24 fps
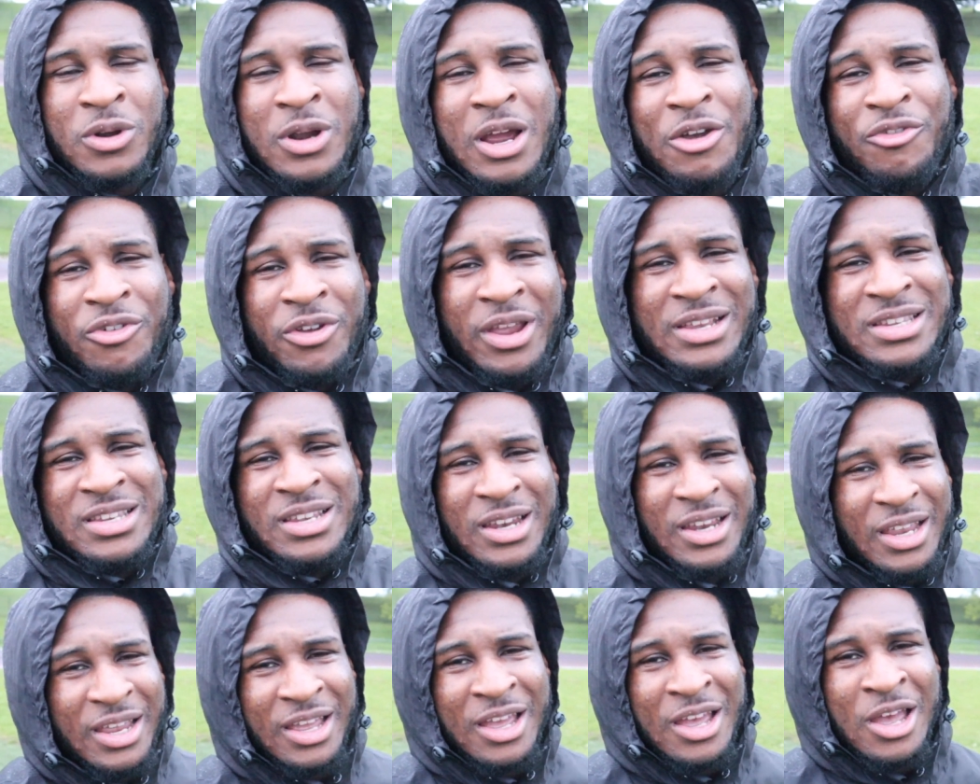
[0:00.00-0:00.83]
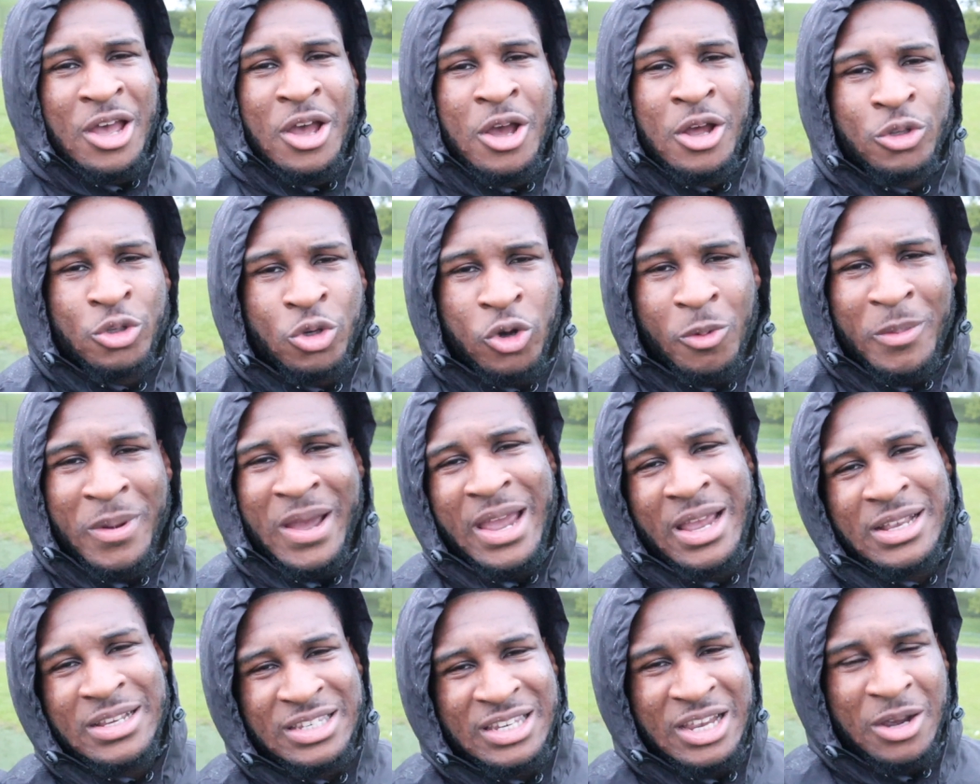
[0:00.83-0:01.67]
And I recently tore my
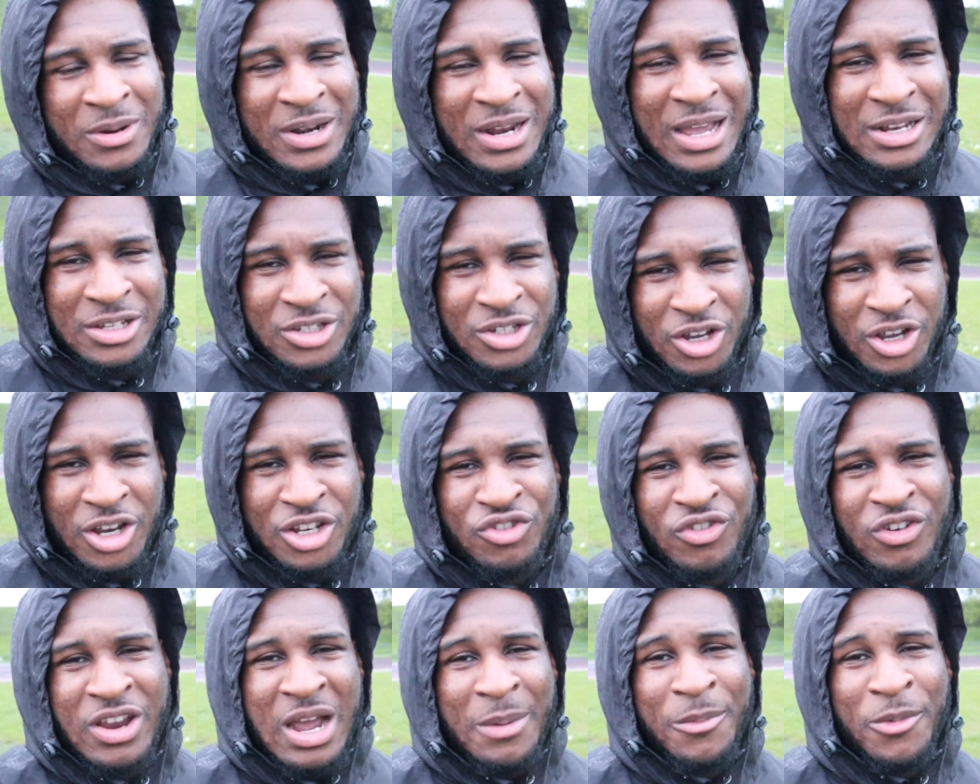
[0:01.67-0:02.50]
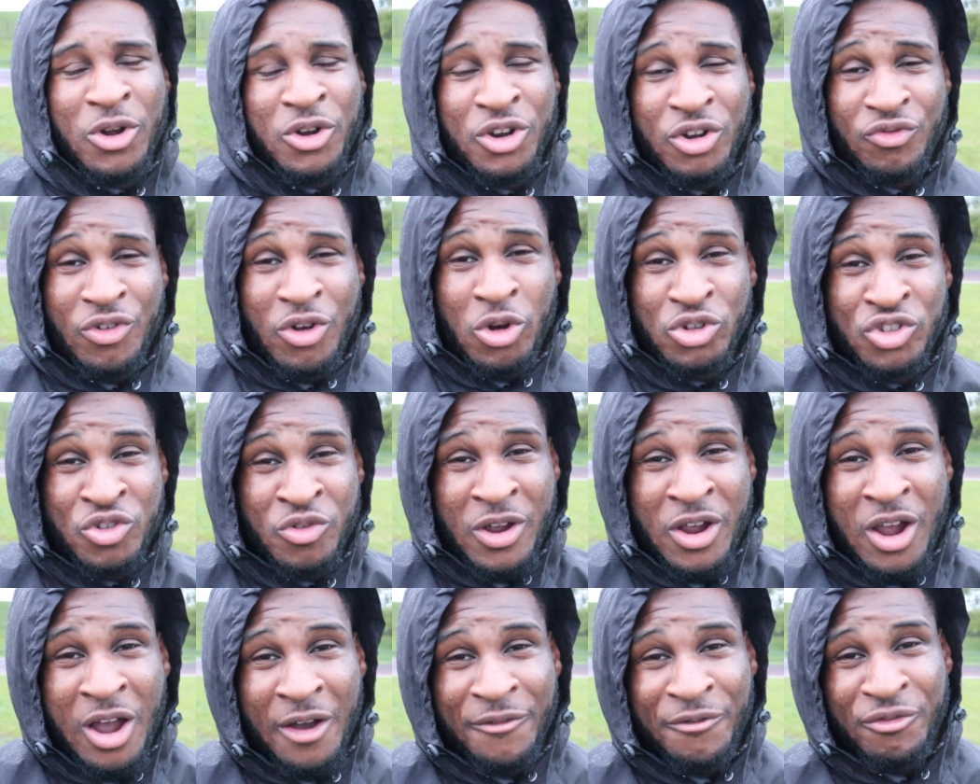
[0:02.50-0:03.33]
ACL and I had surgery. I'm on the road to
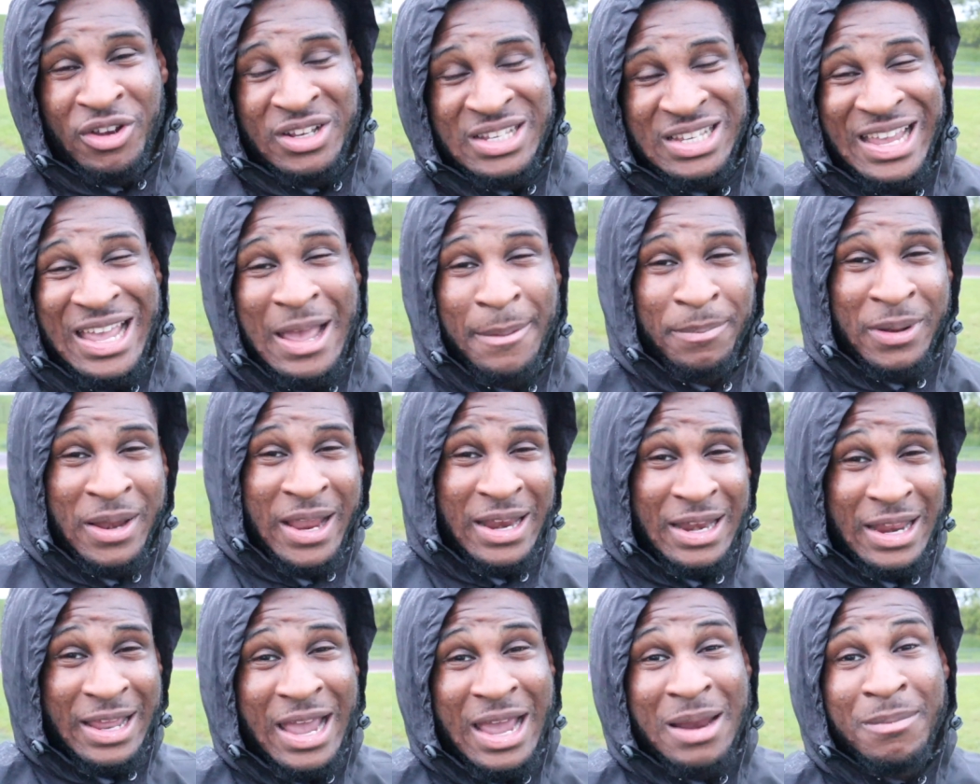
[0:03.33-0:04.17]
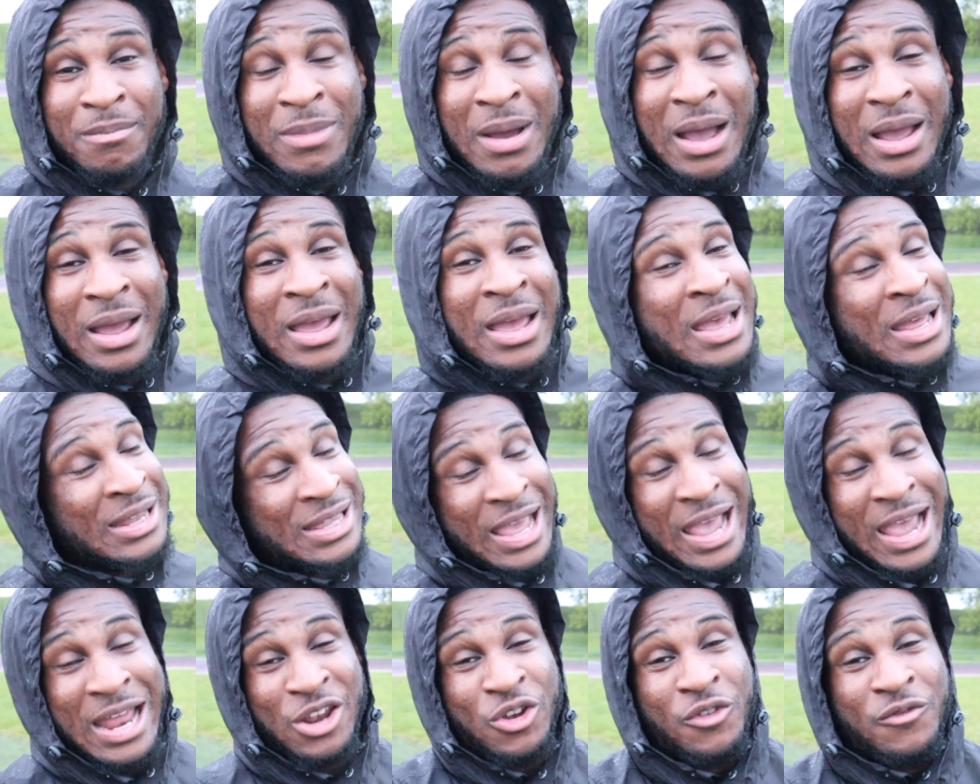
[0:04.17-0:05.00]
recovery to get playing again by
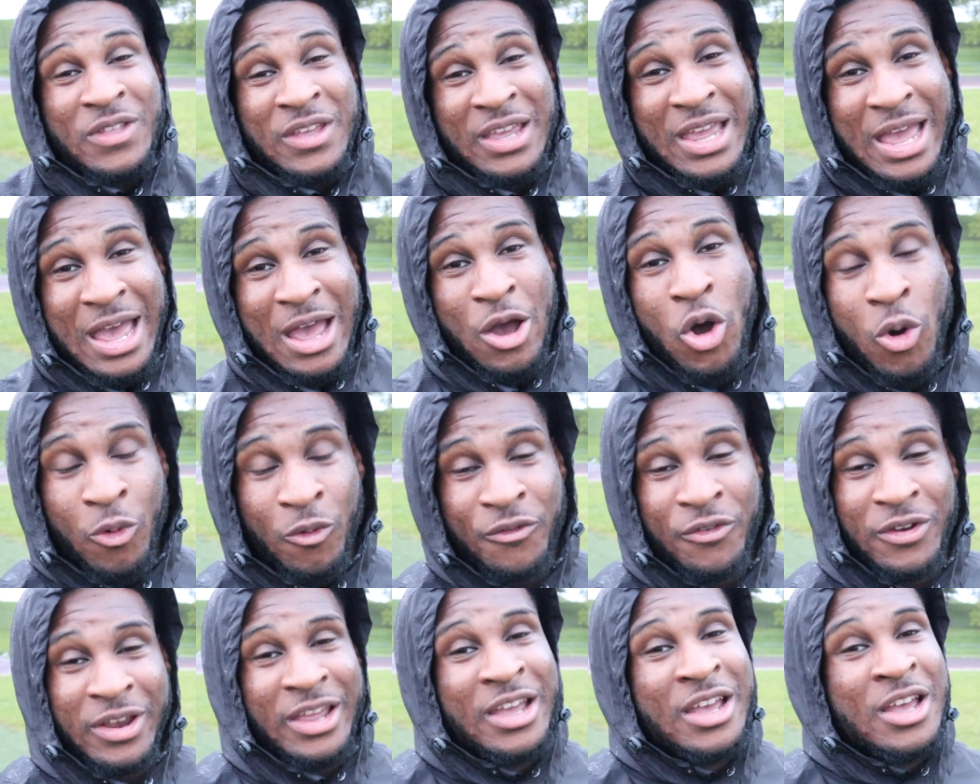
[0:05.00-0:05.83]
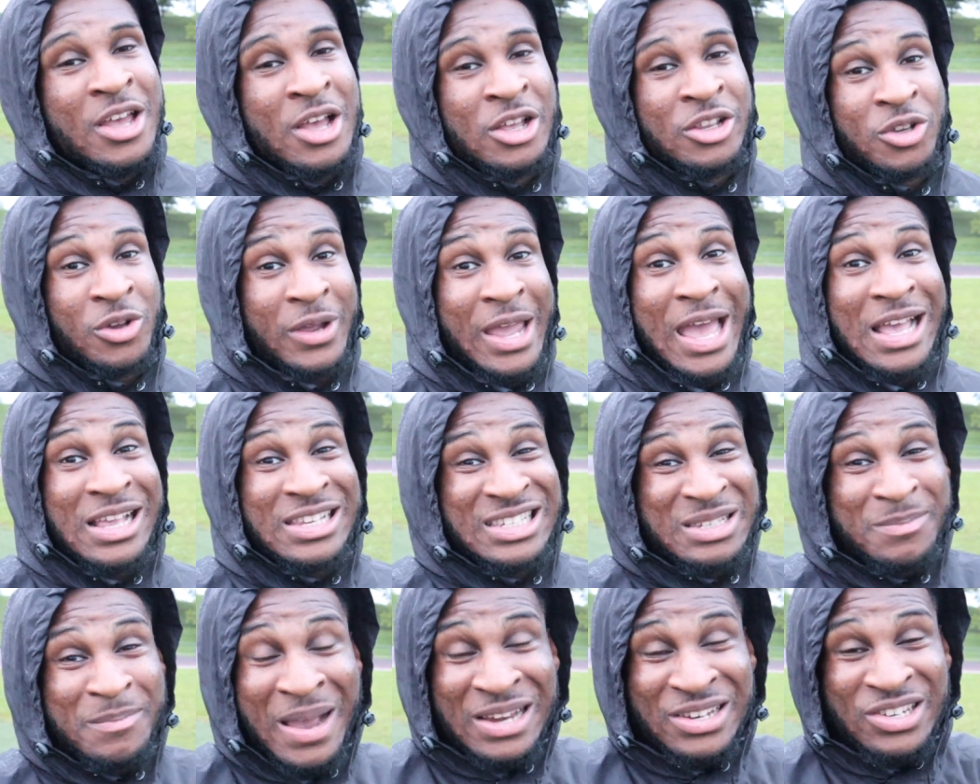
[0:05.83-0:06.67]
the end of the year, hopefully. So yeah,
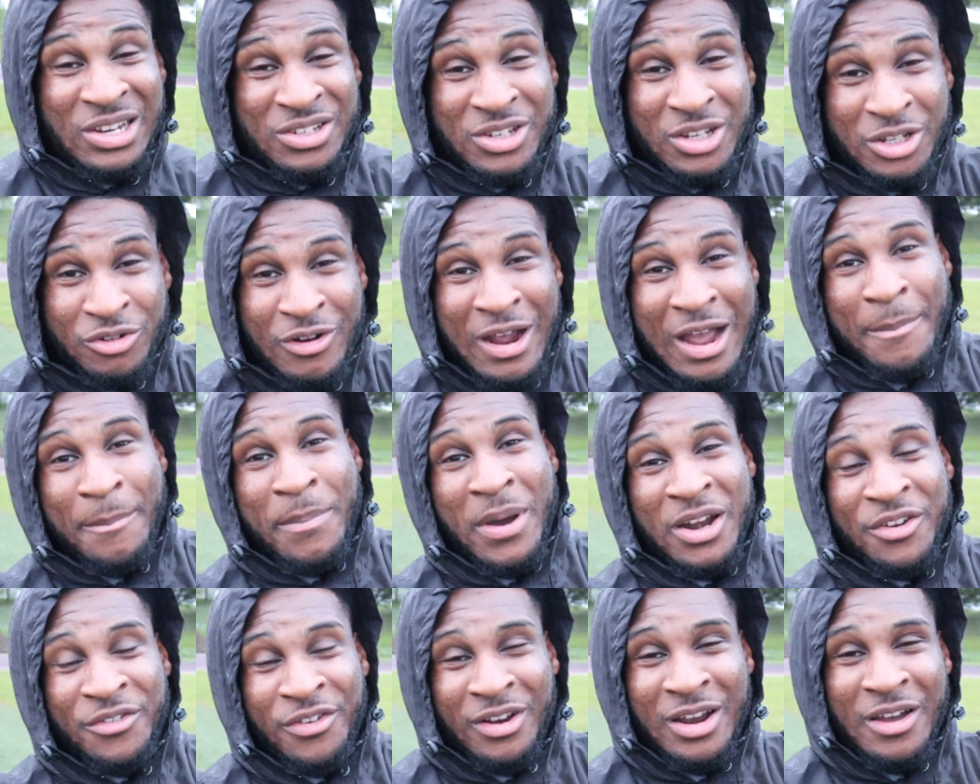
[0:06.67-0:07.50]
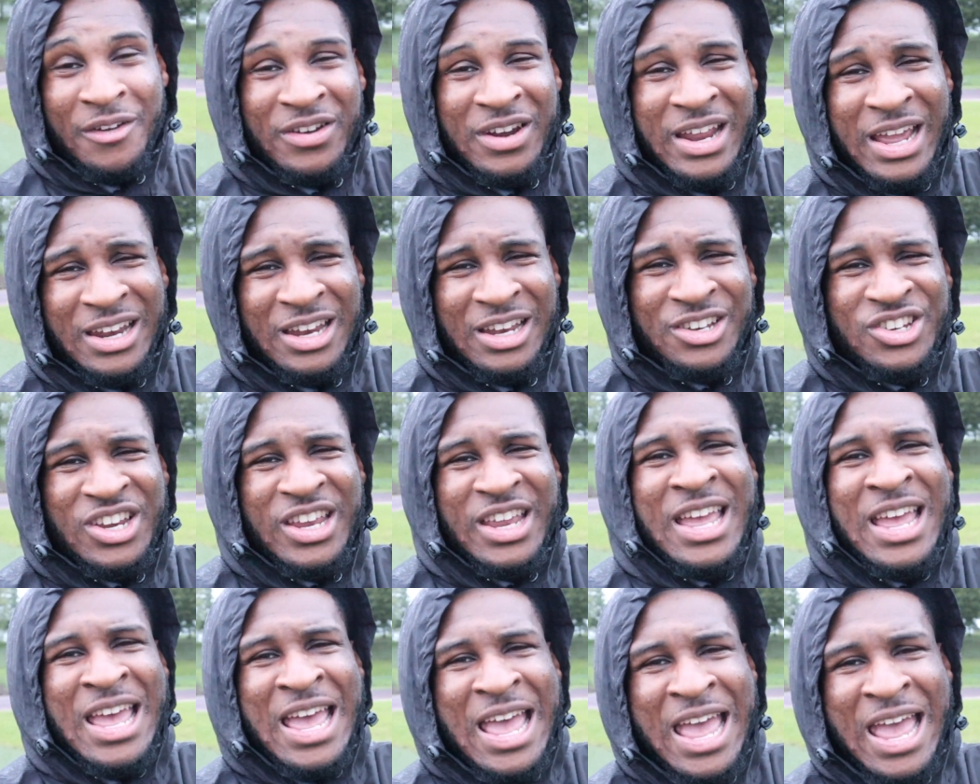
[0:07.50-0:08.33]
smash that subscribe button if you're loving energy.